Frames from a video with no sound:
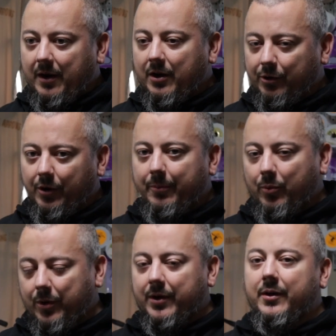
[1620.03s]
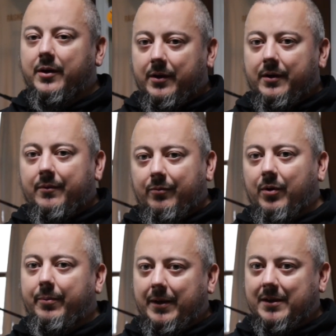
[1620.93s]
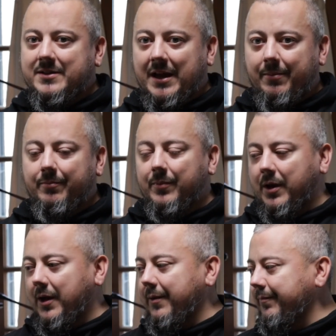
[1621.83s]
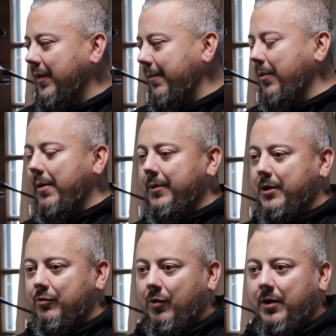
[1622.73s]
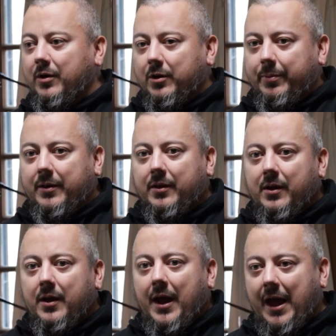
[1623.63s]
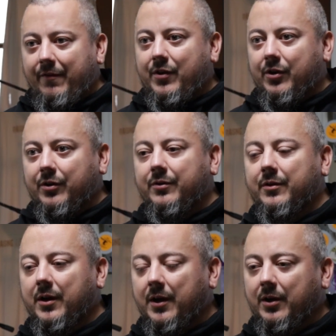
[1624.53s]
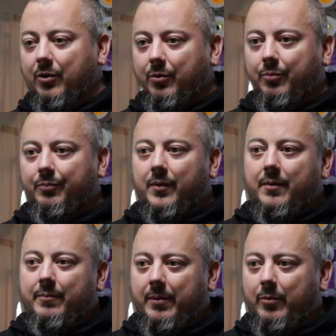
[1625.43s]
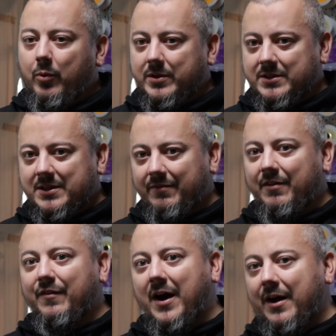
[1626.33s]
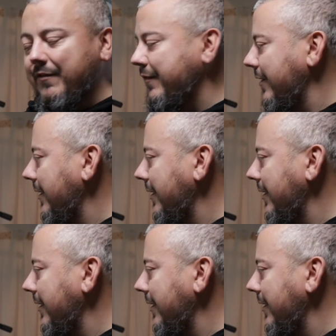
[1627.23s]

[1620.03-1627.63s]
100 grain point, run about the same. I probably could run a little bit heavier, go to maybe 175,